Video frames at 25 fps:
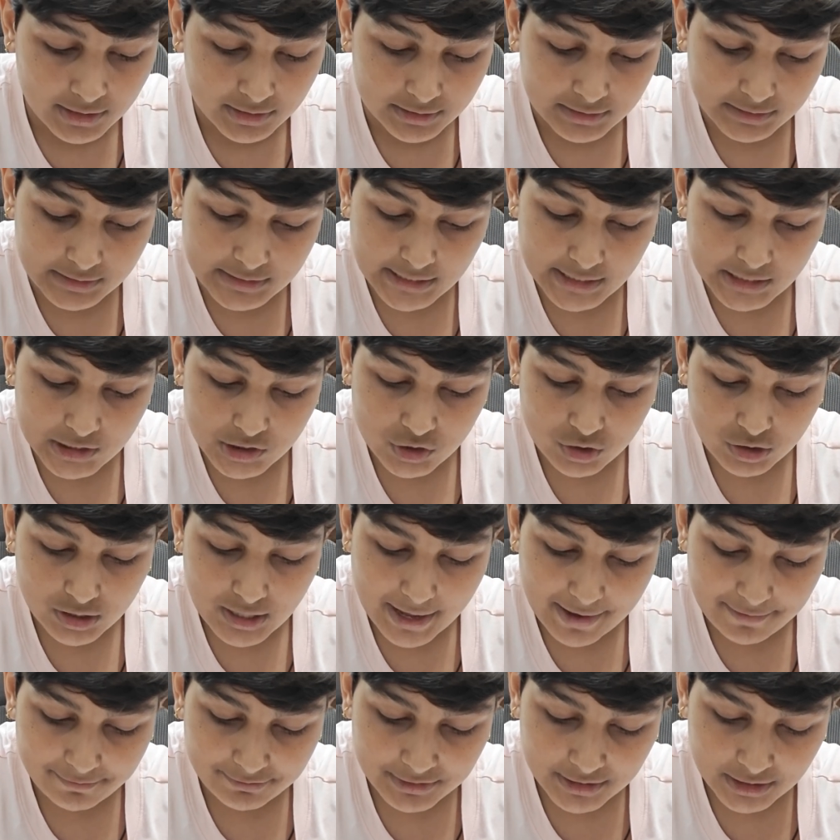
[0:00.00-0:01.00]
they should
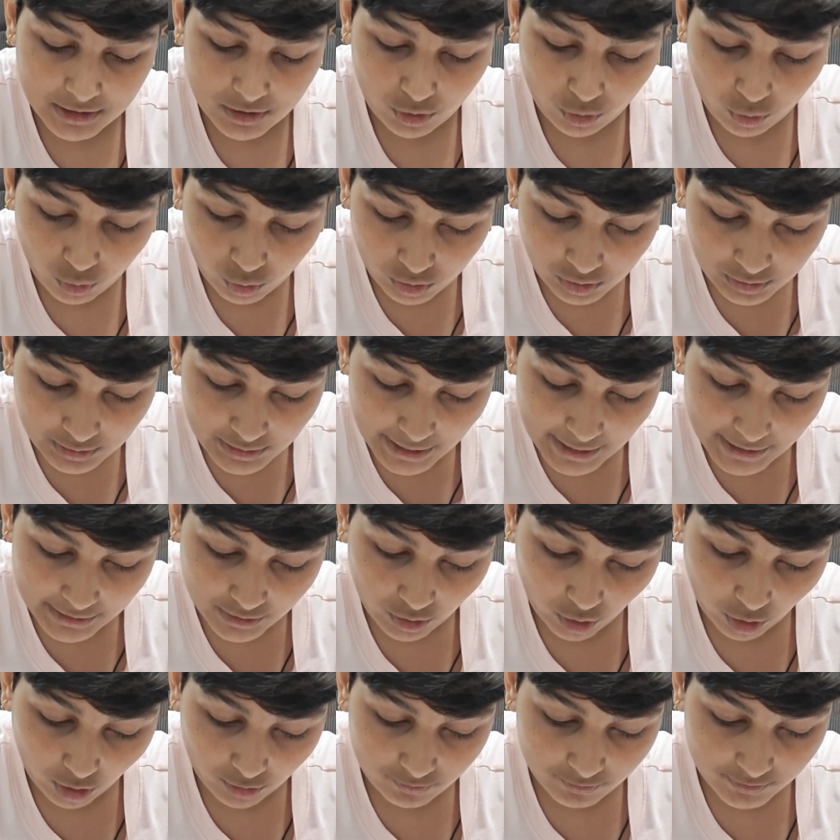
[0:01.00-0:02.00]
have their own
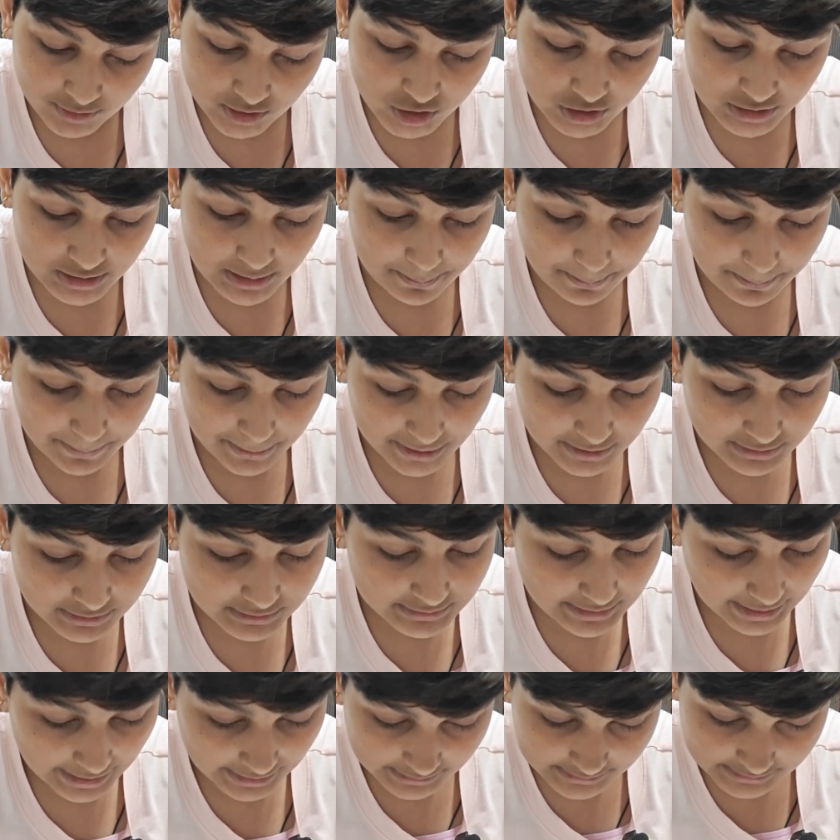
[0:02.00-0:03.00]
land on which they
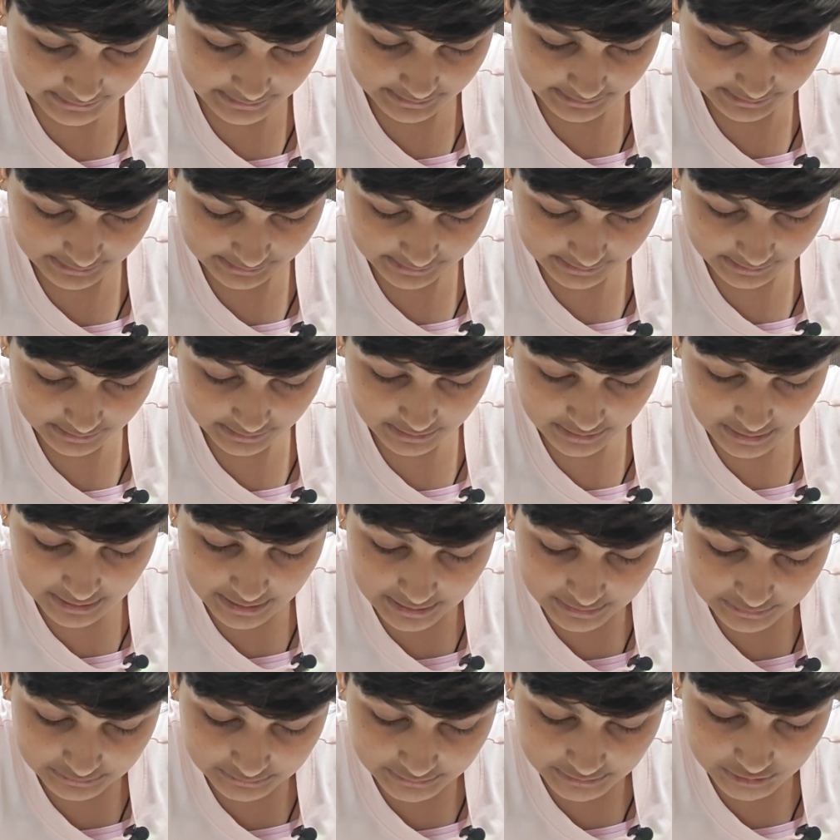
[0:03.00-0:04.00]
paid taxes.
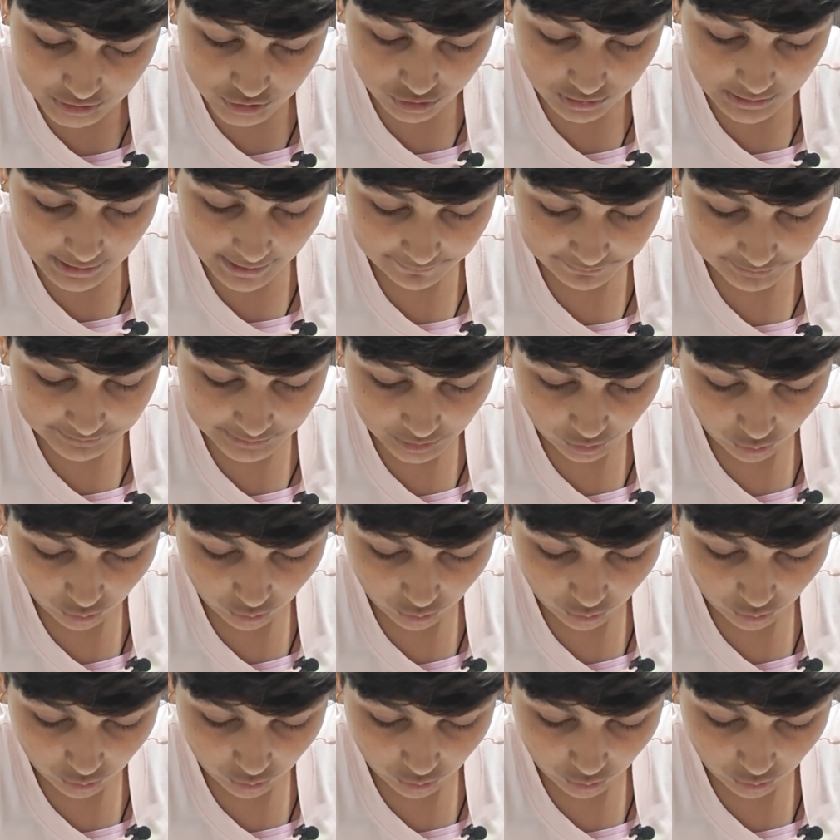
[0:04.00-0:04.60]
They should have